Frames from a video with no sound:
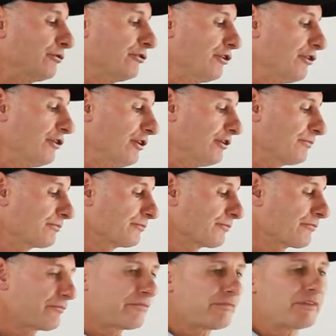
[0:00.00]
unit
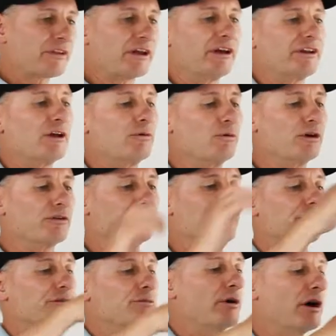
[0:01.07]
and they work
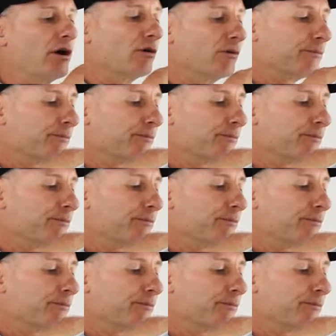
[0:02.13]
very well,